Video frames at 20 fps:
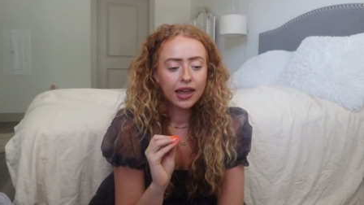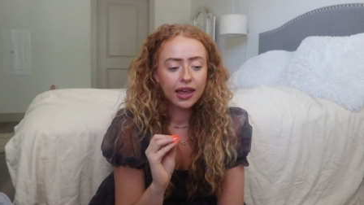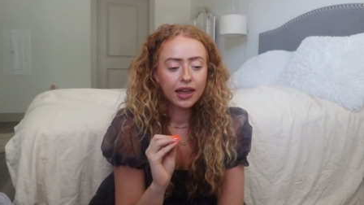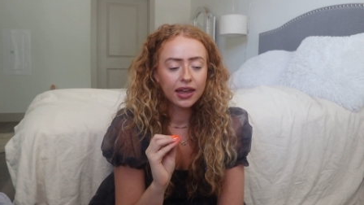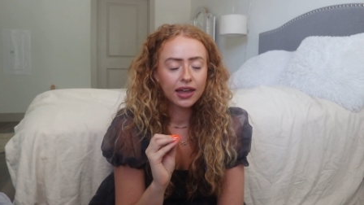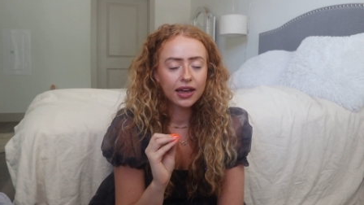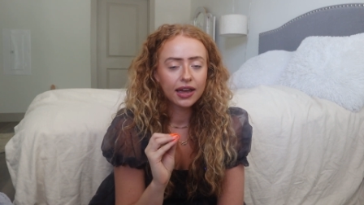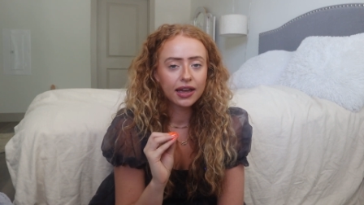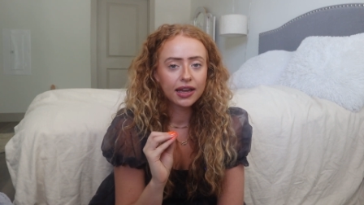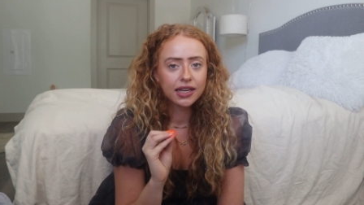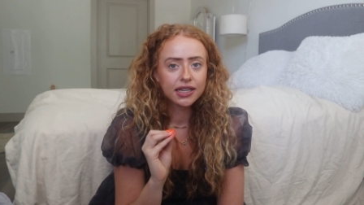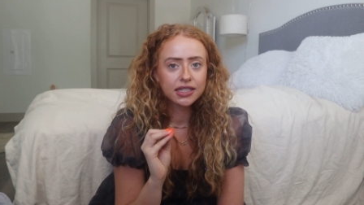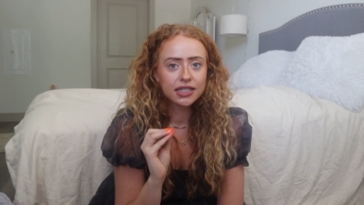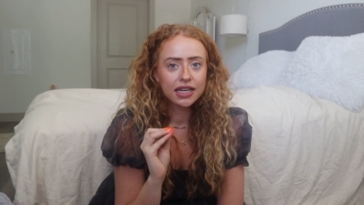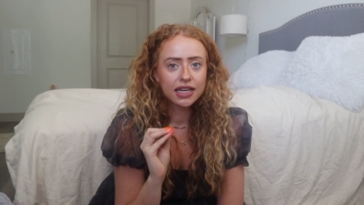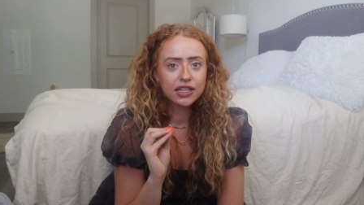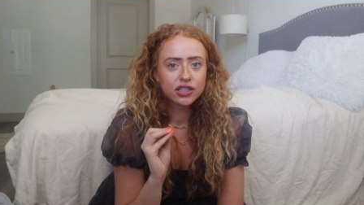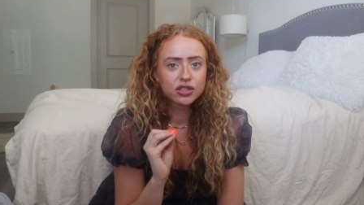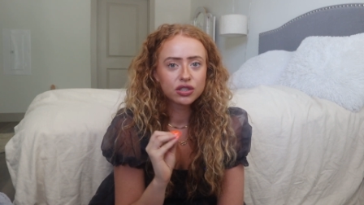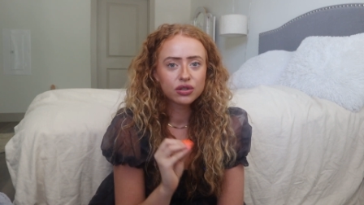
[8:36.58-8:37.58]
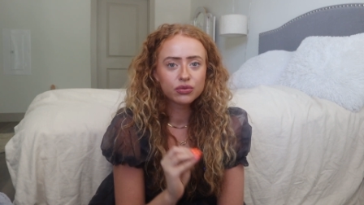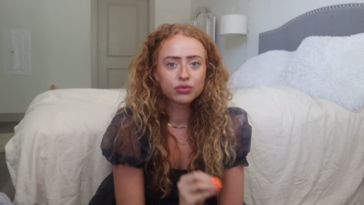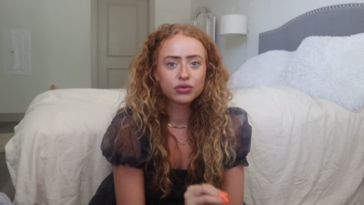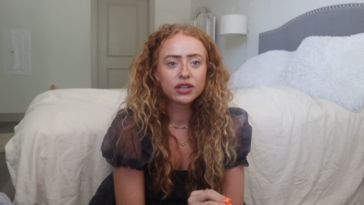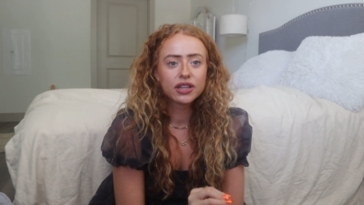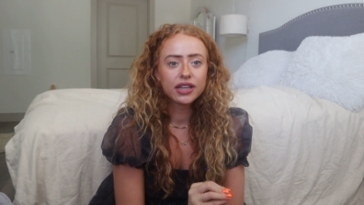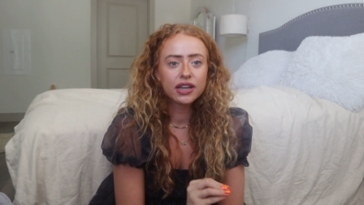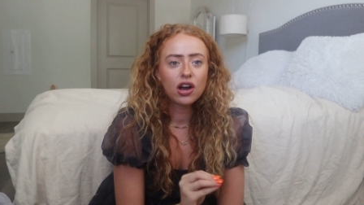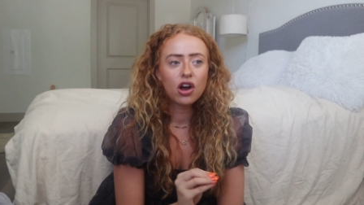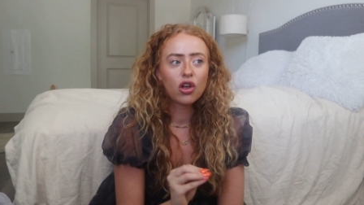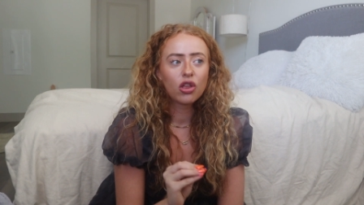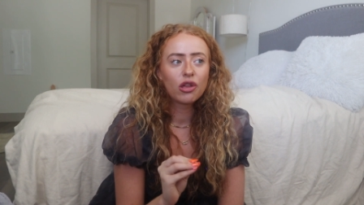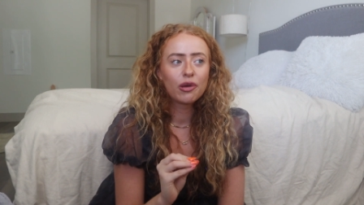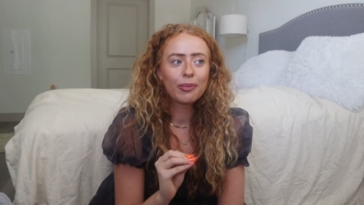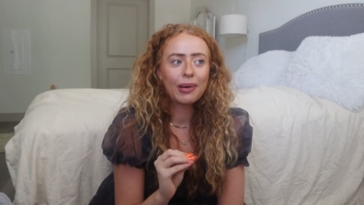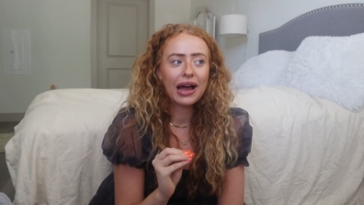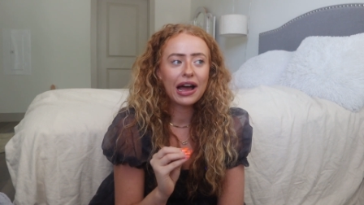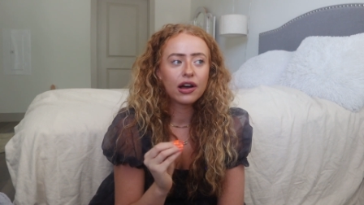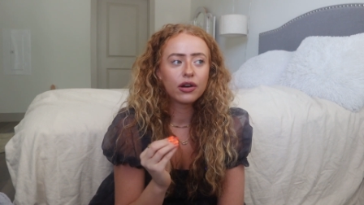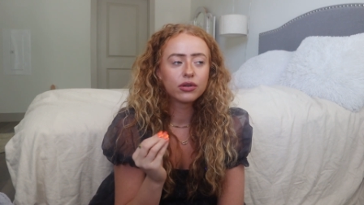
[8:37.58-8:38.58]
And it's really all
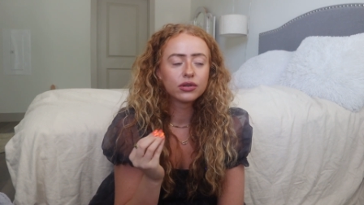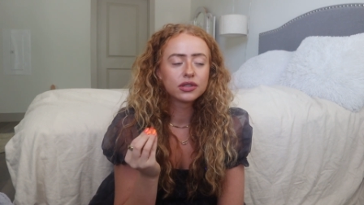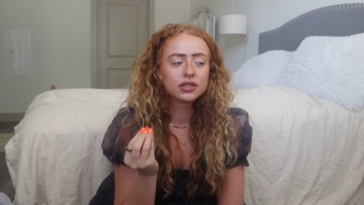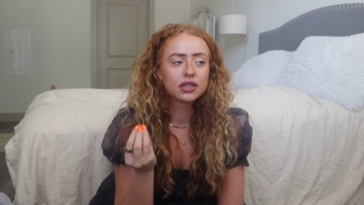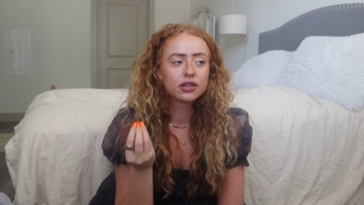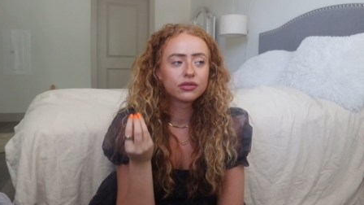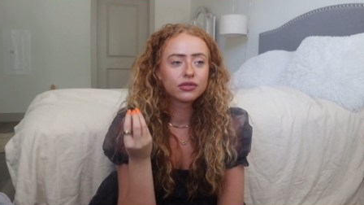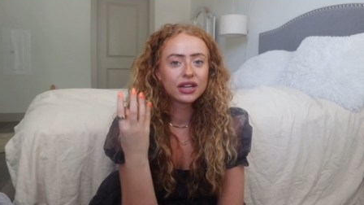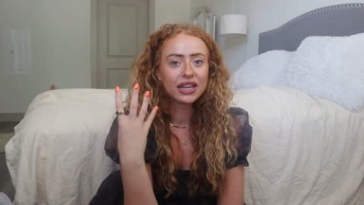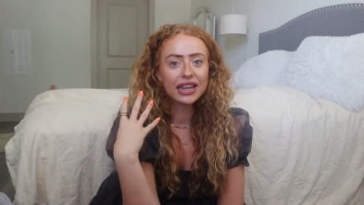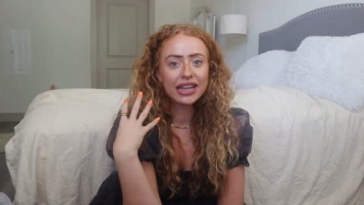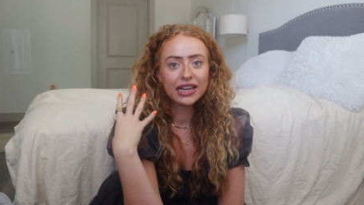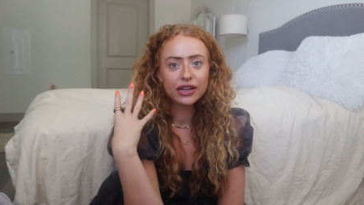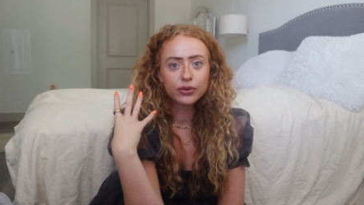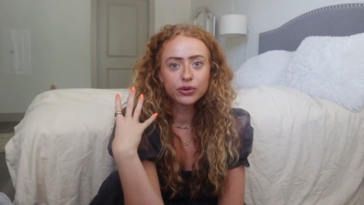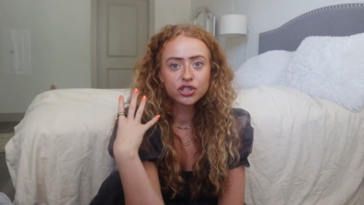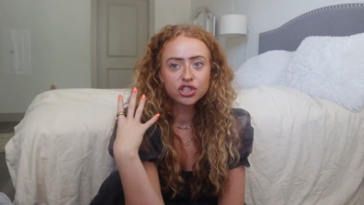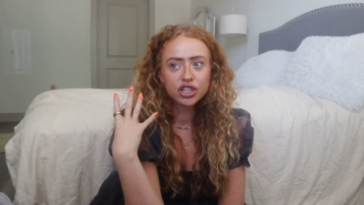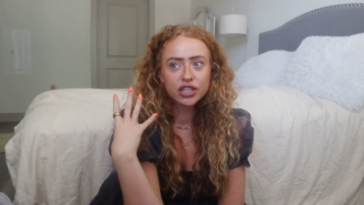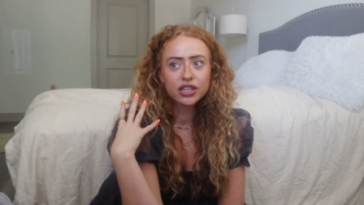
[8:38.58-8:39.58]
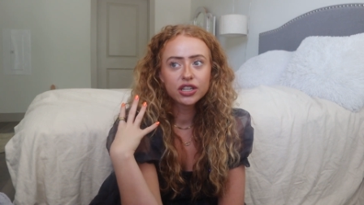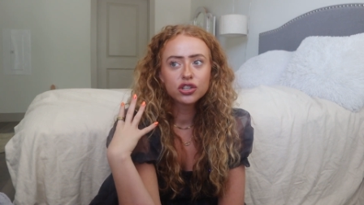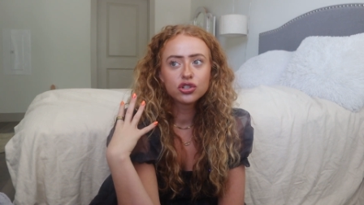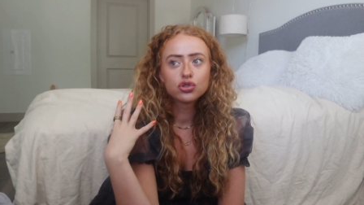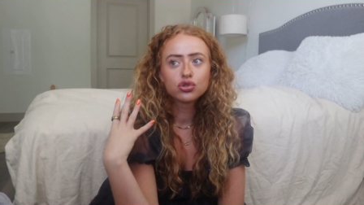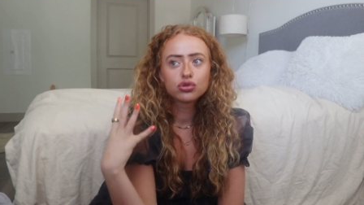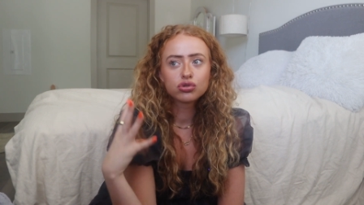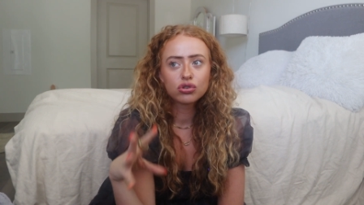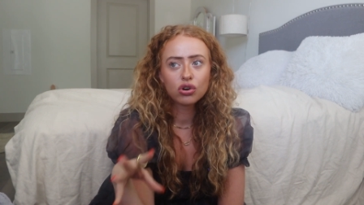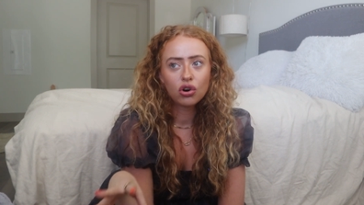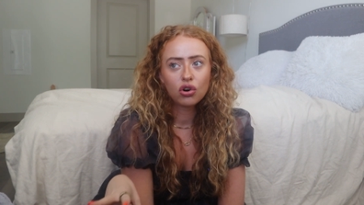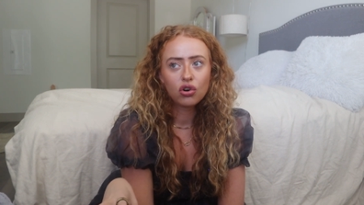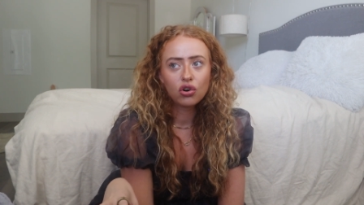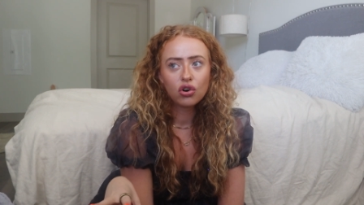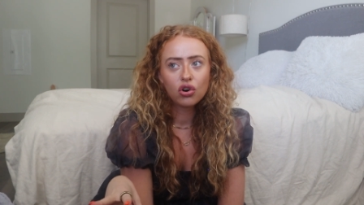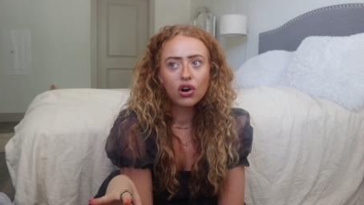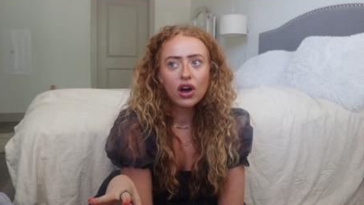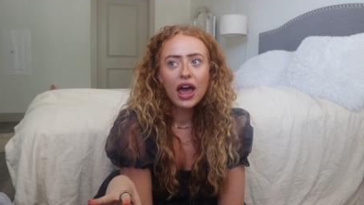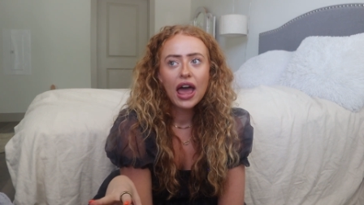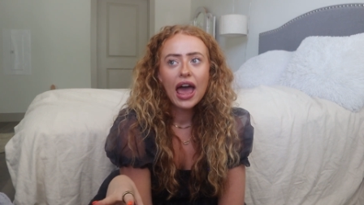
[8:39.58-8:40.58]
about relinquishing
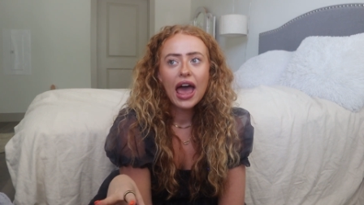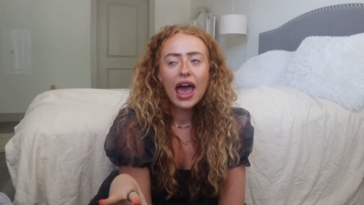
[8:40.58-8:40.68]
control